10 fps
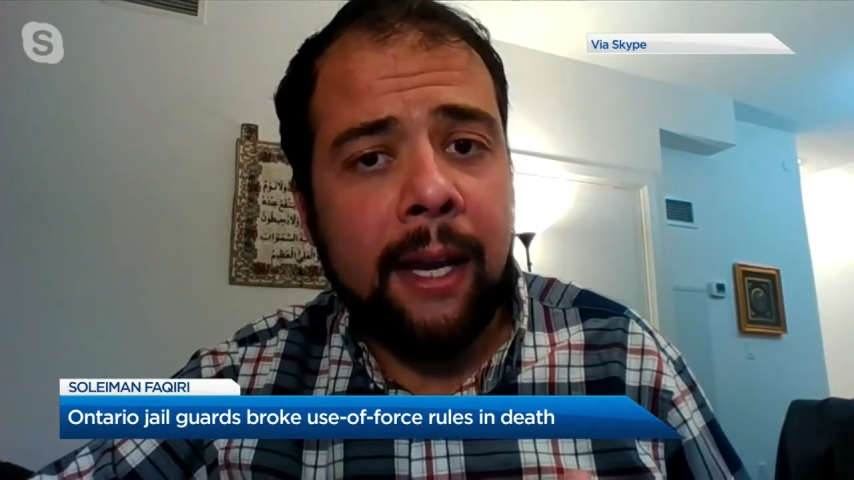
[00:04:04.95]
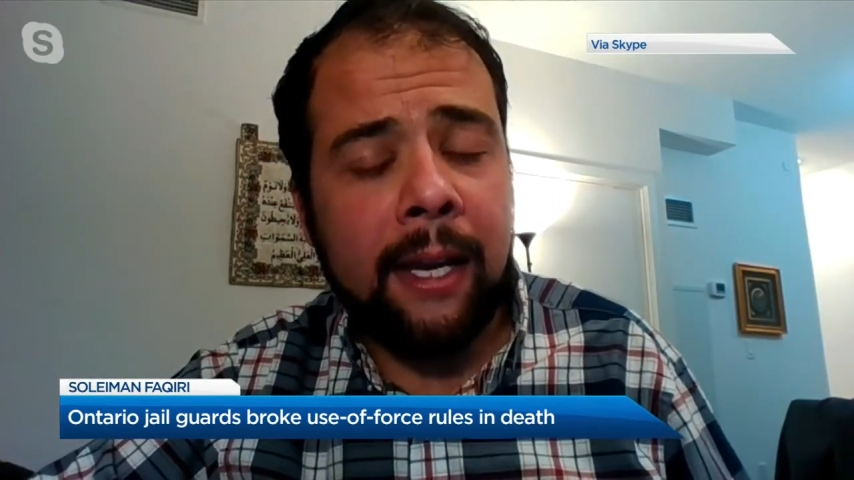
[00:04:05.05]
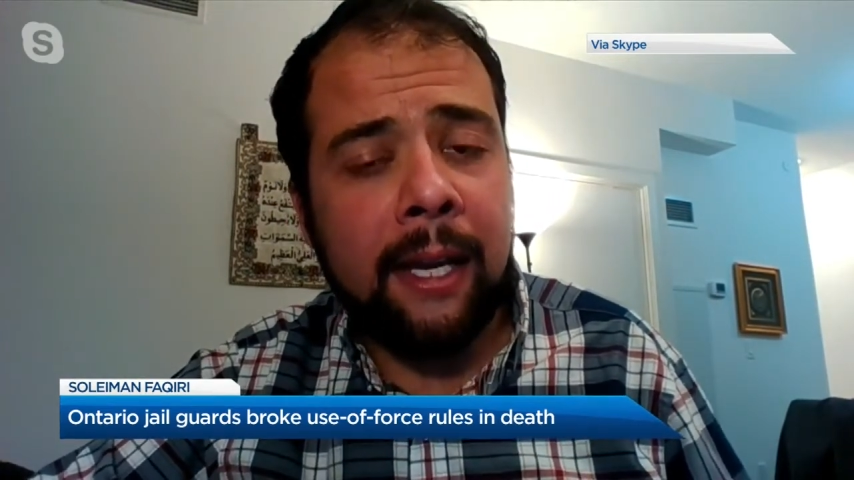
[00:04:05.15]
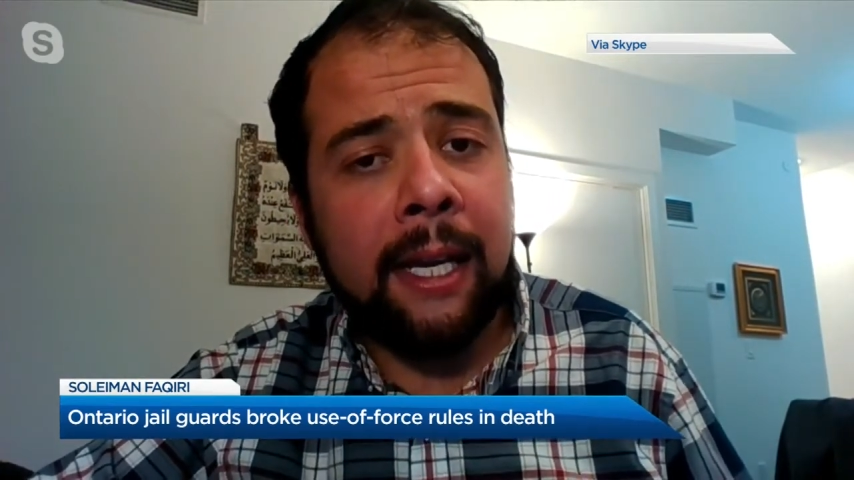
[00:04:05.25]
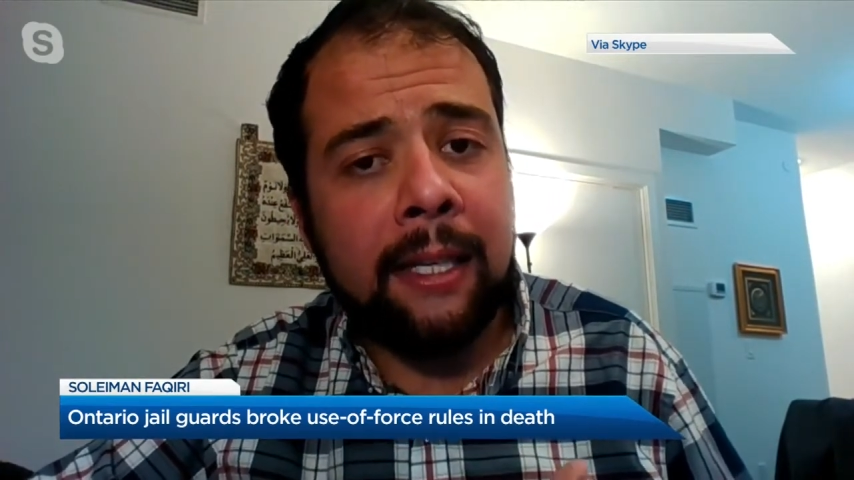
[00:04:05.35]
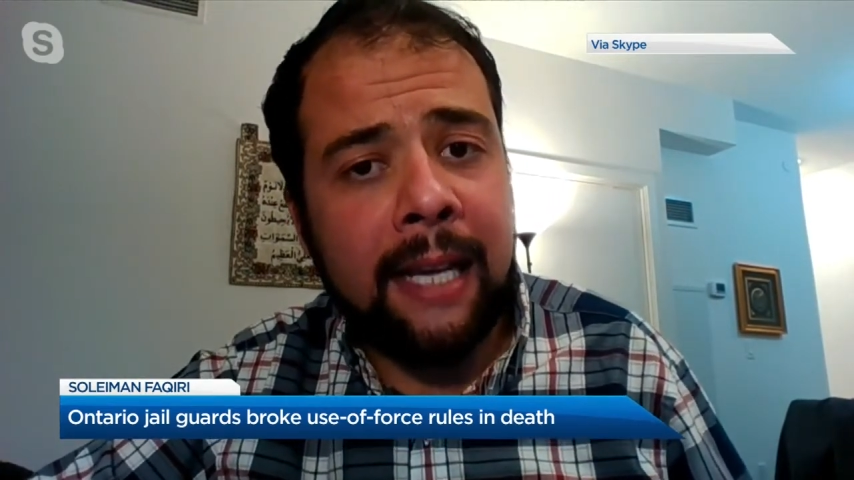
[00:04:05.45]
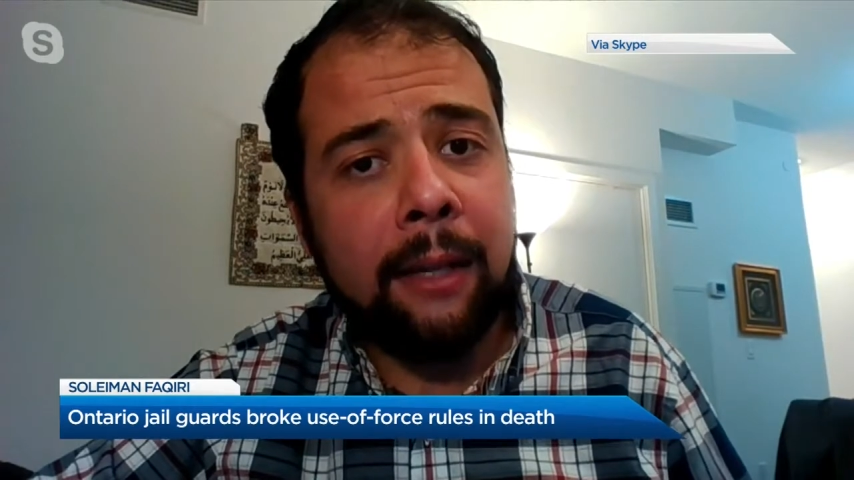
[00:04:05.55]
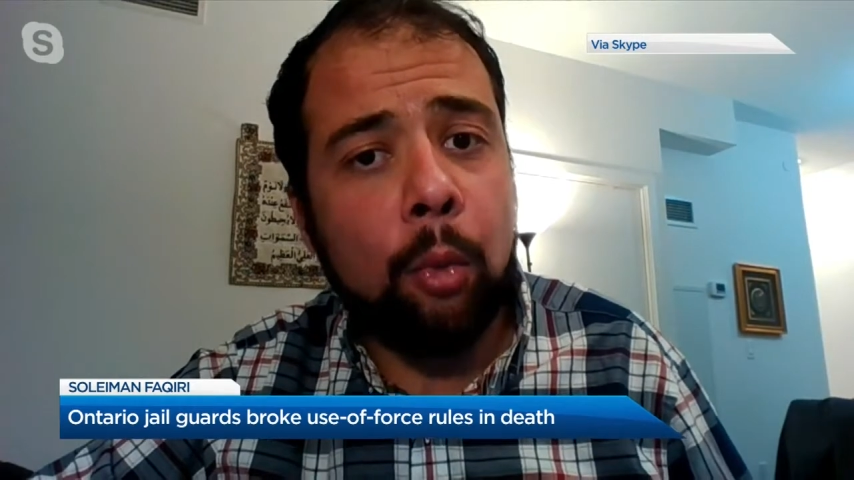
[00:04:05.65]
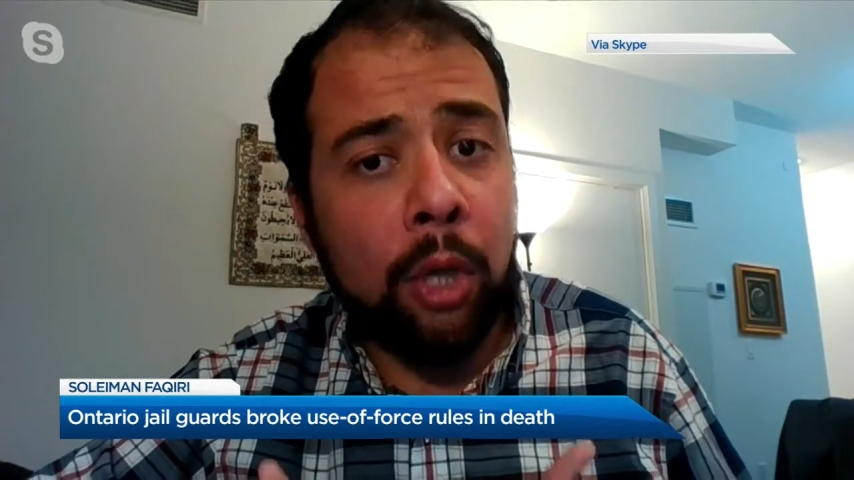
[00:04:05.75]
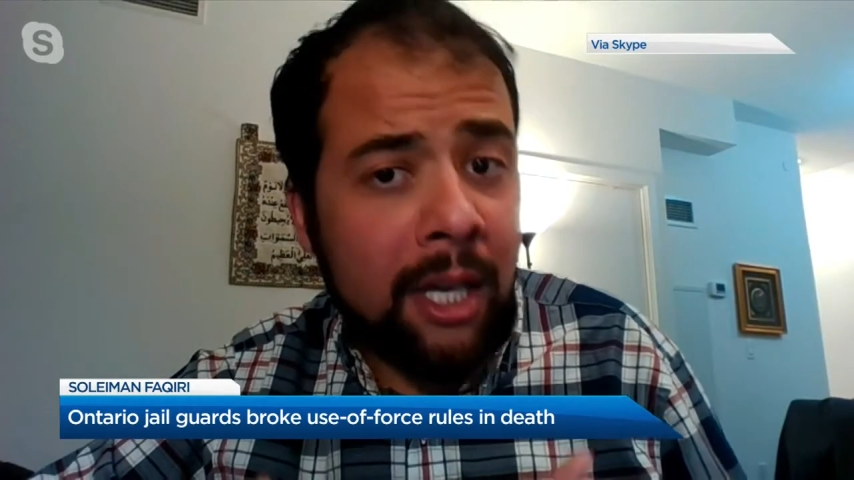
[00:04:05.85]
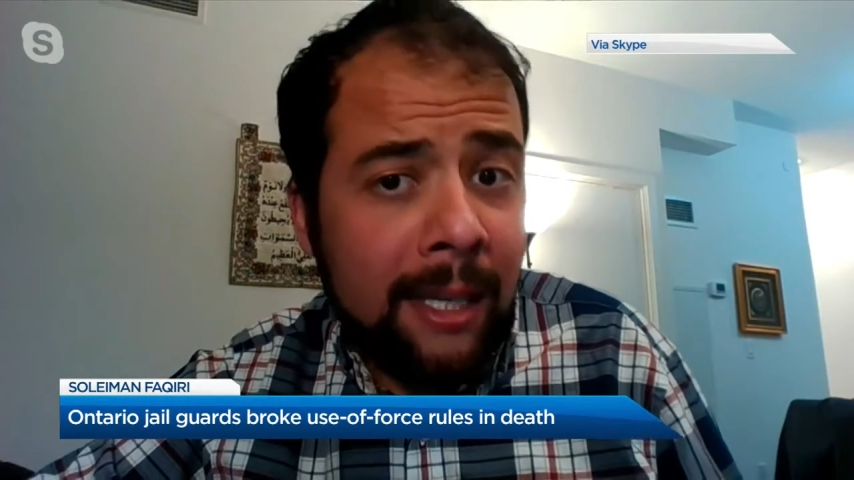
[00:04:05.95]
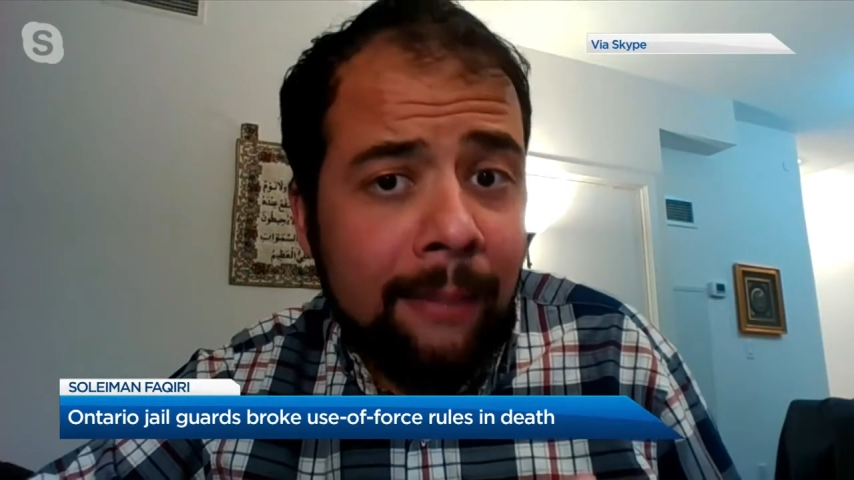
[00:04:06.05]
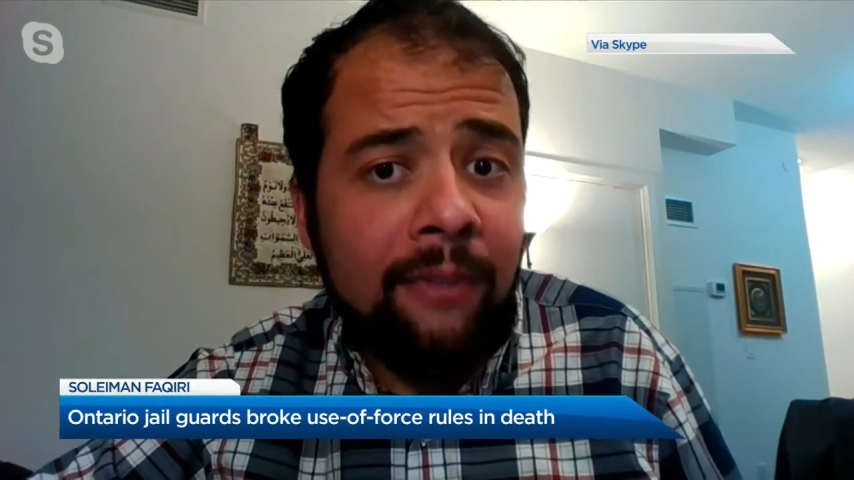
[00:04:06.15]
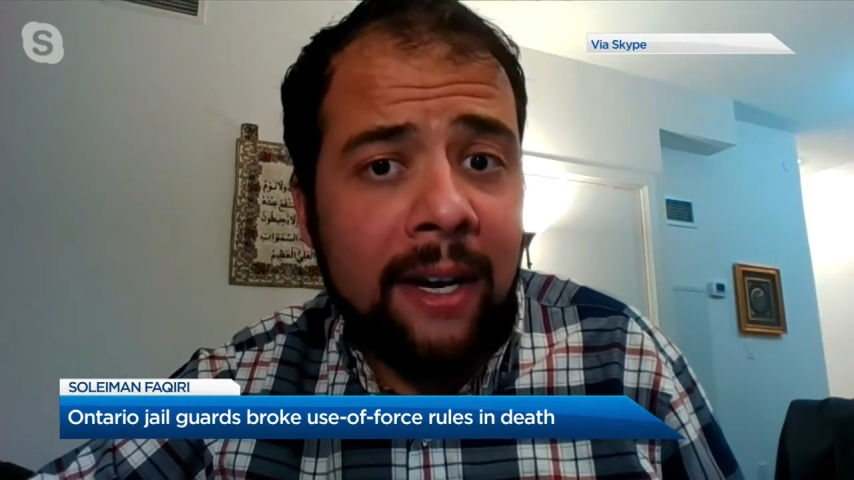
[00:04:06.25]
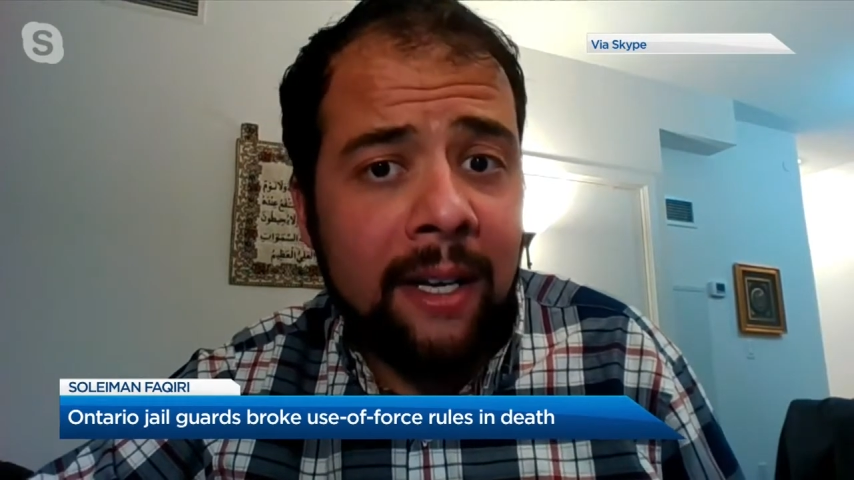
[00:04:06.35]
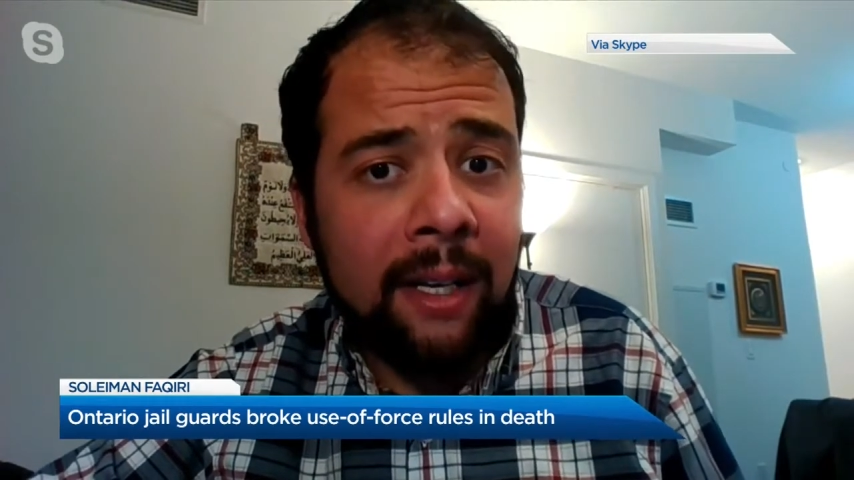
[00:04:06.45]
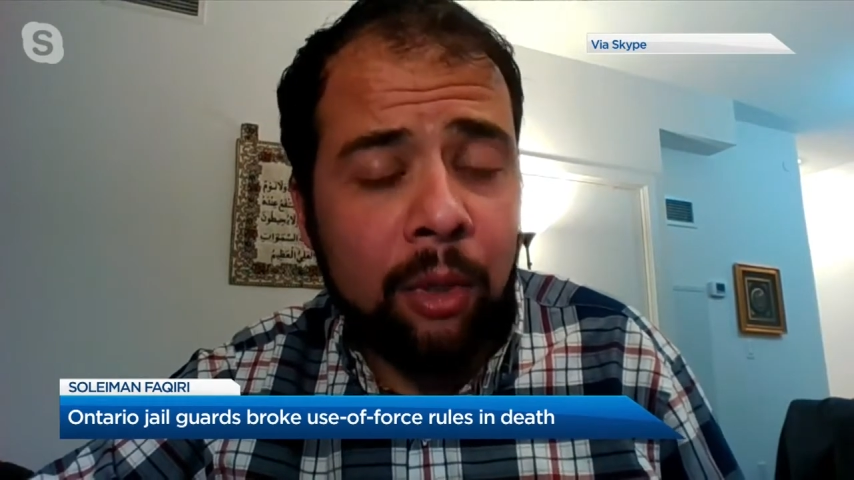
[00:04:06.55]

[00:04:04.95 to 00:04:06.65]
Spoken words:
is that we're going to keep fighting.